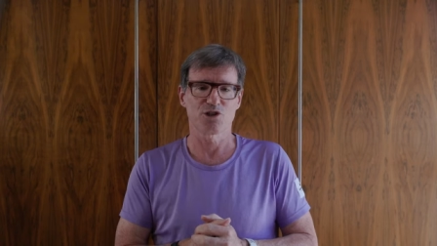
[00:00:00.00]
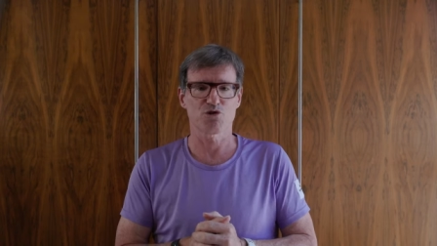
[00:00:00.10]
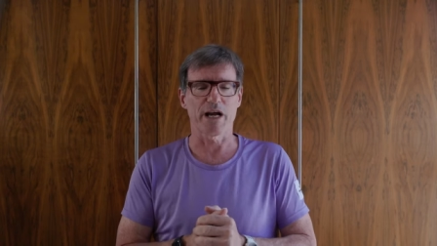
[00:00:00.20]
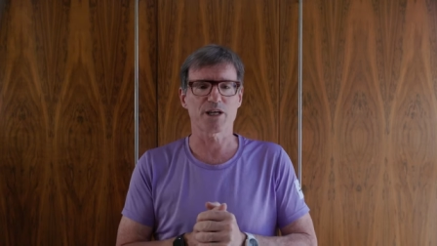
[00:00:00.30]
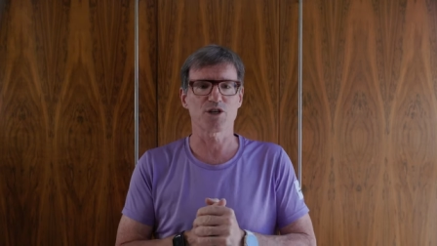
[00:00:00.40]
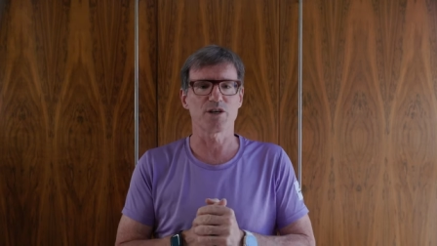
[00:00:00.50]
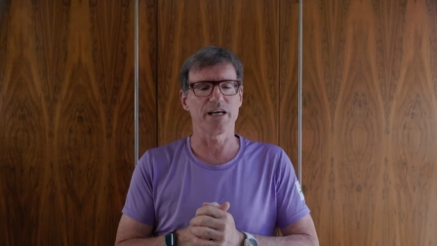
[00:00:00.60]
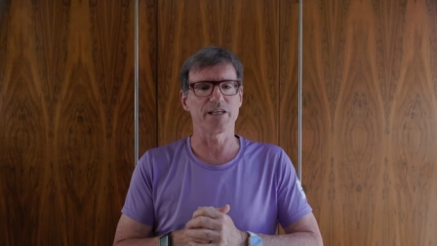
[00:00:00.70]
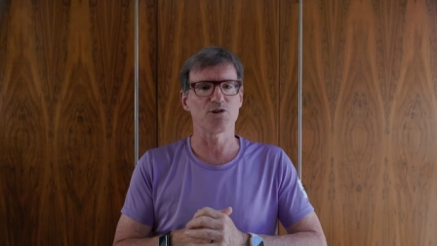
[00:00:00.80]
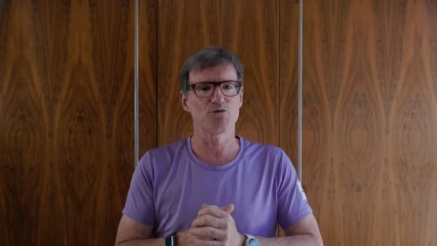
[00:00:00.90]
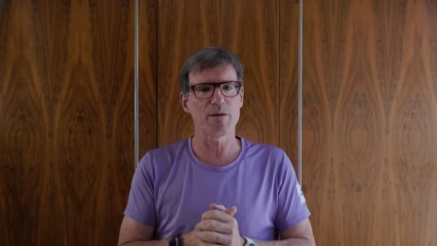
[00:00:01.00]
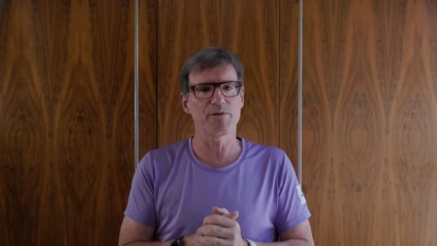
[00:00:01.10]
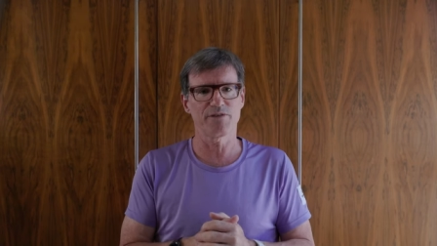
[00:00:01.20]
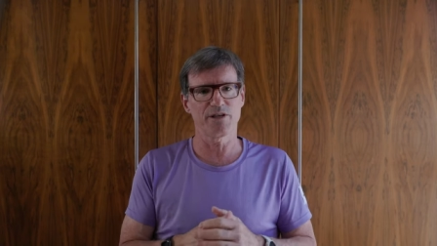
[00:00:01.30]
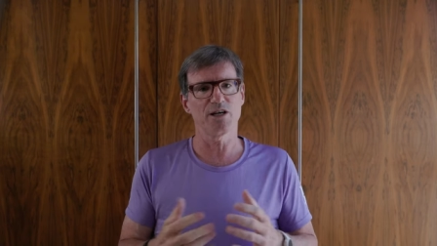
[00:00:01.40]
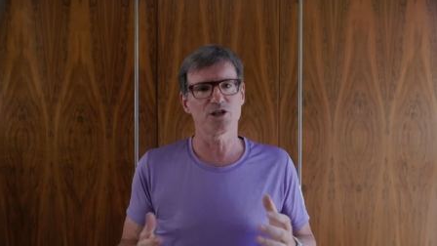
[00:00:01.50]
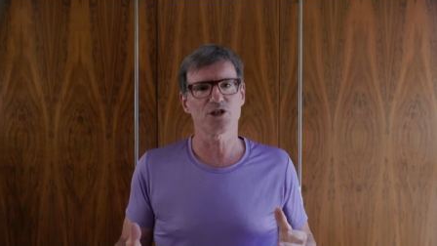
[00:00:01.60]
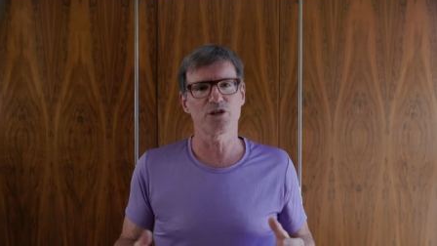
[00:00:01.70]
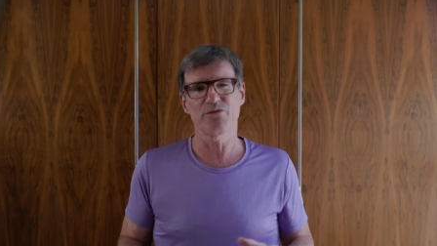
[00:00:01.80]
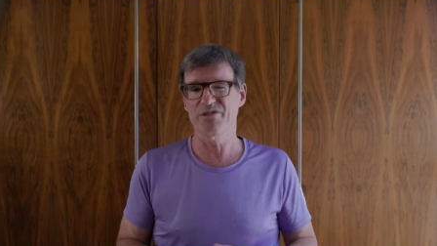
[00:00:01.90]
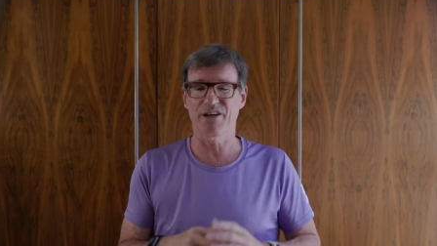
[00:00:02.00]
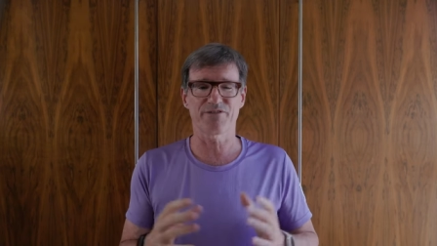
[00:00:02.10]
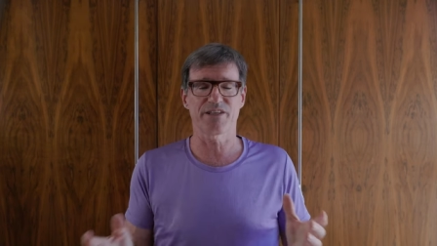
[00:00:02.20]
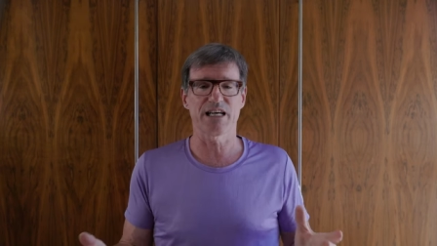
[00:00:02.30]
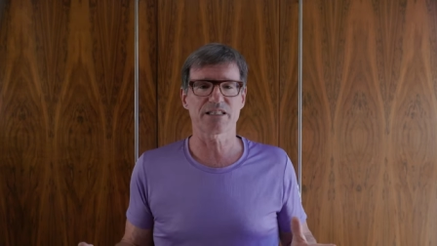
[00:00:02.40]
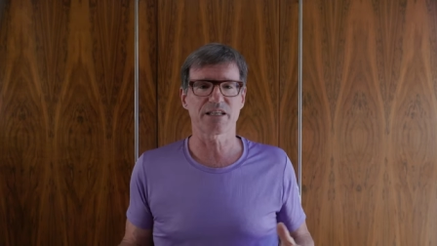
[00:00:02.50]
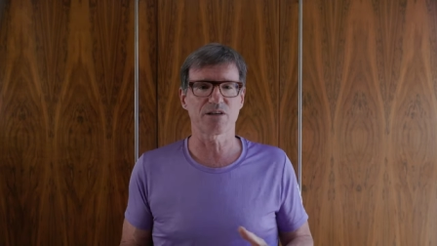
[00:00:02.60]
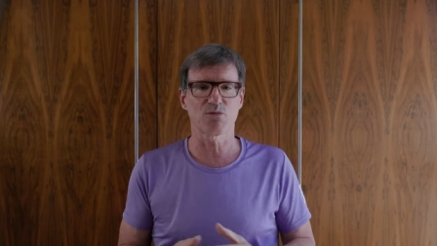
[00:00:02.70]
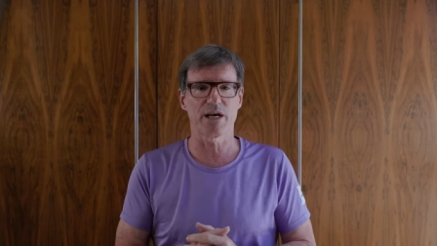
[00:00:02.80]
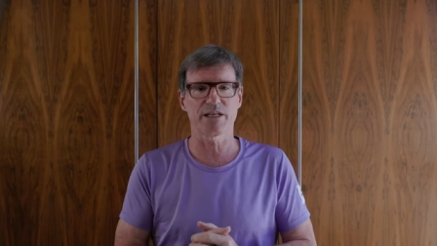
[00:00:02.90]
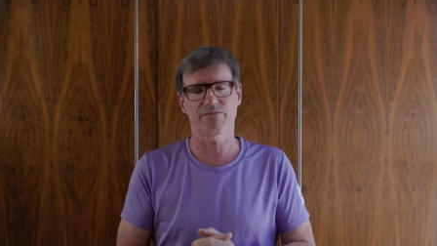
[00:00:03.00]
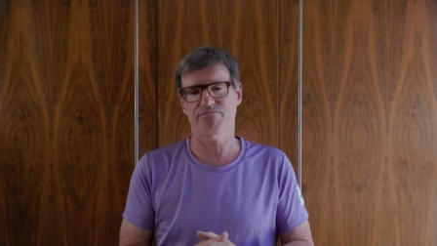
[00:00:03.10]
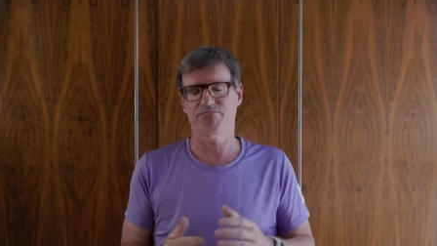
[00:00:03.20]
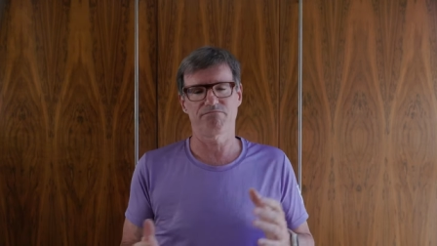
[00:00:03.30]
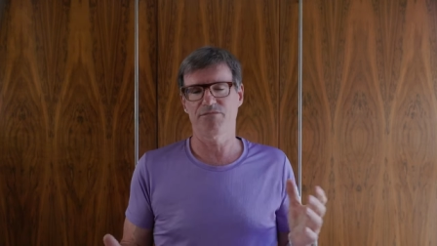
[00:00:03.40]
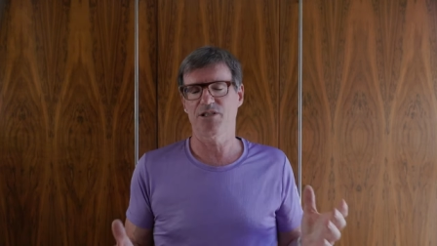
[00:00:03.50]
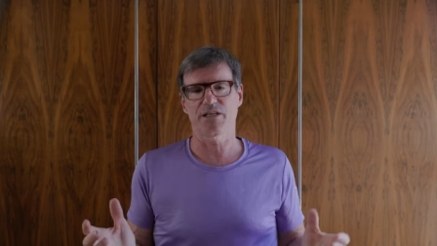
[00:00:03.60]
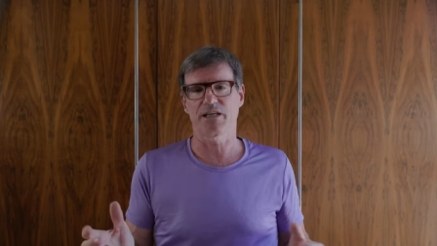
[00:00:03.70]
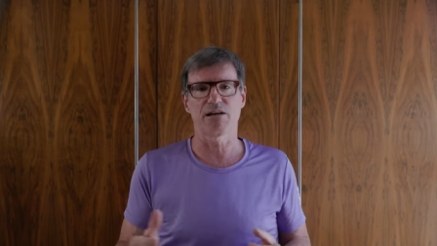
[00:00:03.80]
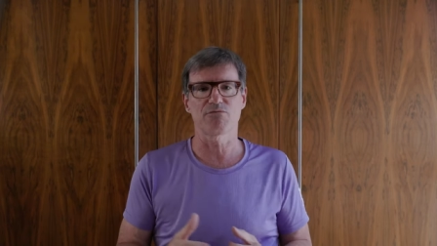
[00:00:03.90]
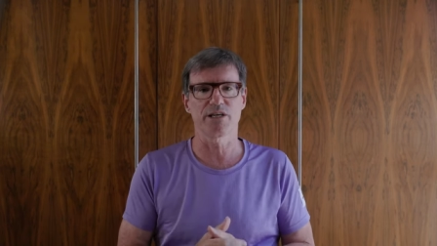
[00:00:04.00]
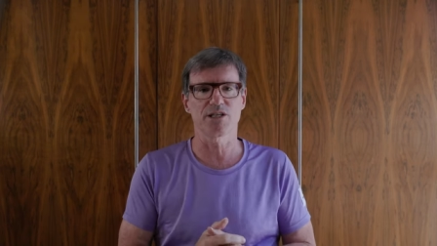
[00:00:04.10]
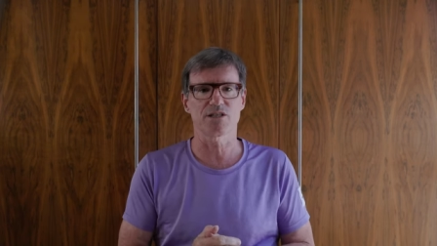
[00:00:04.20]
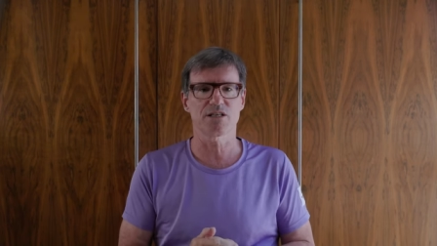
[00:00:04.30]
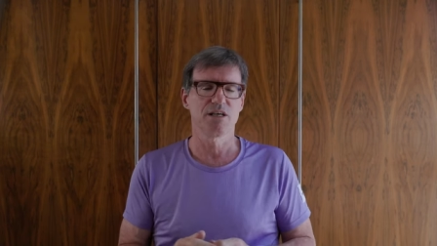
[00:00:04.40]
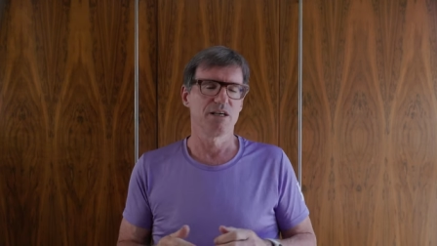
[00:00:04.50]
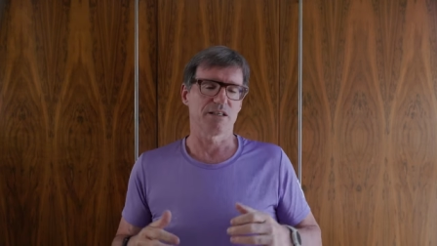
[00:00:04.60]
traction and grip of an On shoe, not fantastic in the wet, nothing outrageous.